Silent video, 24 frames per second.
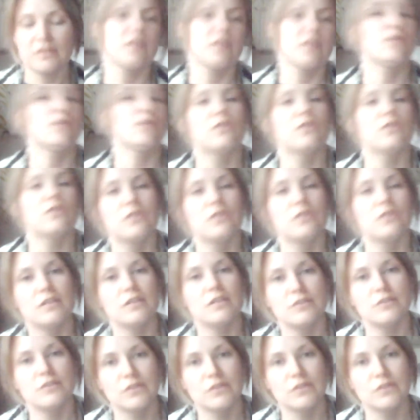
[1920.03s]
to
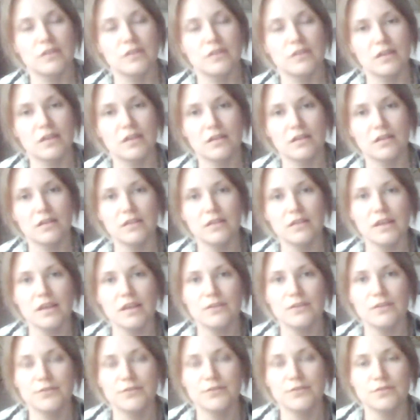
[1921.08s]
ourselves, life,
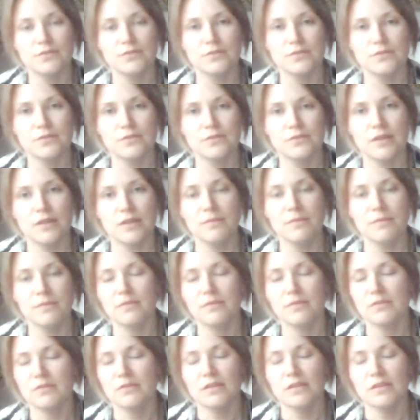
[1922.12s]
um,
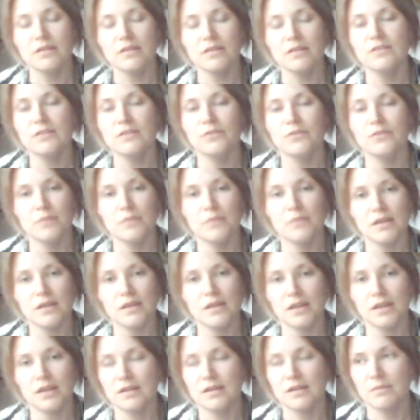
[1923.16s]
at least for me and
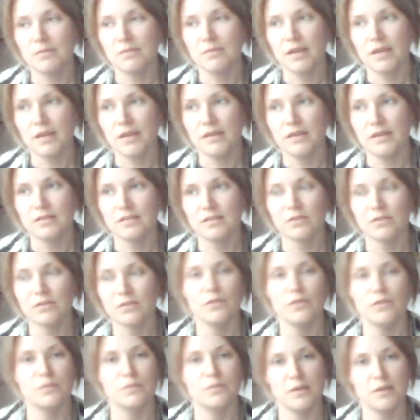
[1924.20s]
in my sort of
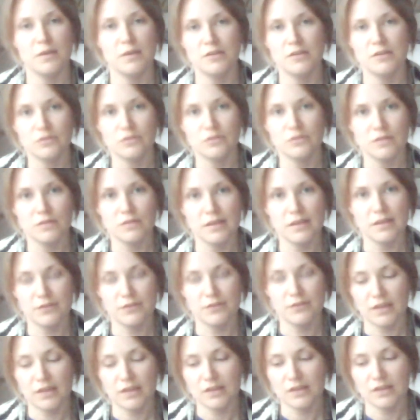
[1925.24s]
spiritual life,
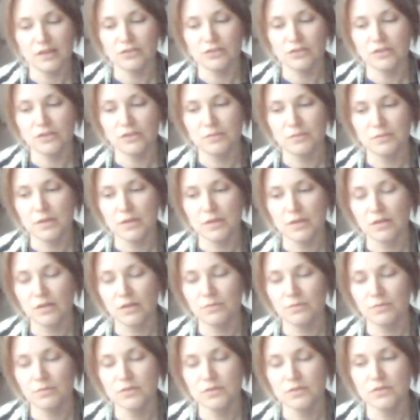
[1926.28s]
it just
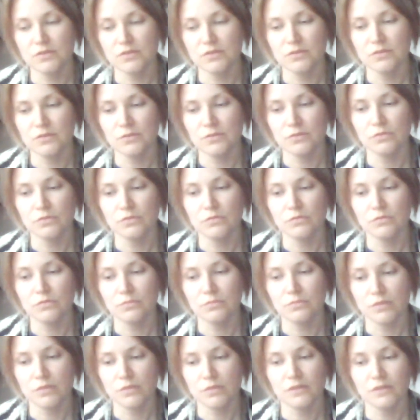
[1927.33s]
becomes so
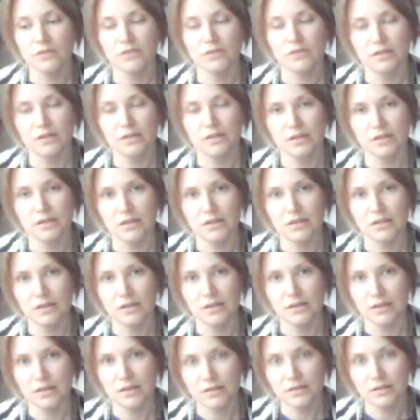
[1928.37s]
much
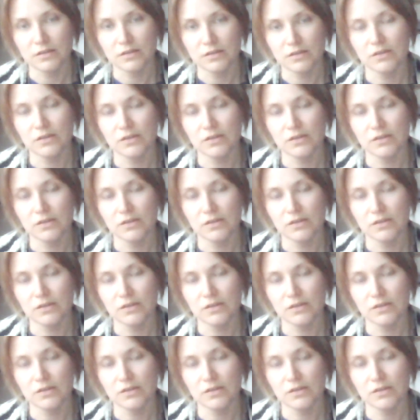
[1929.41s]
easier